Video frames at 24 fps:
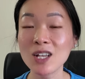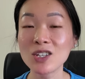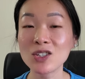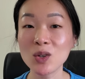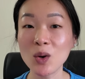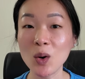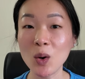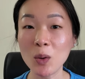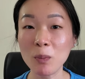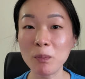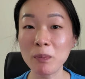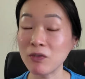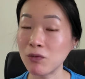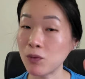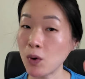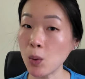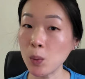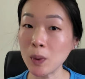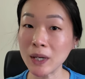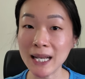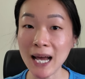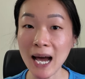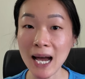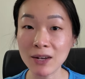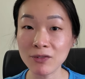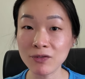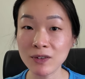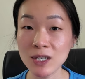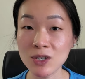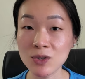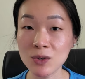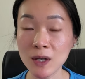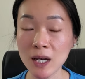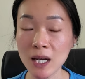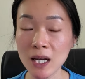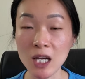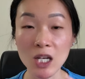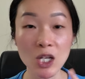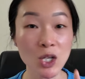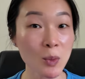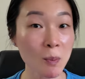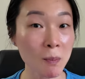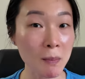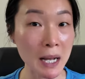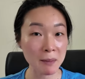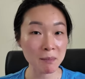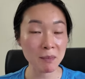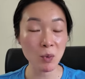So before we dive into it,
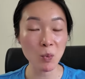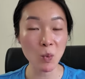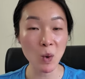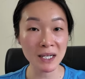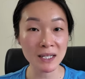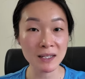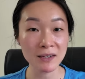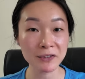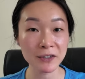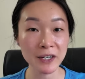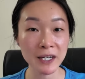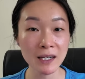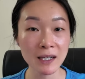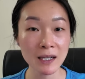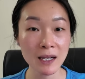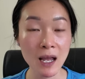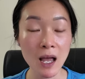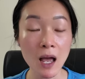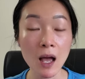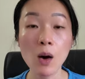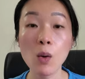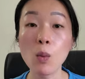you might be wondering,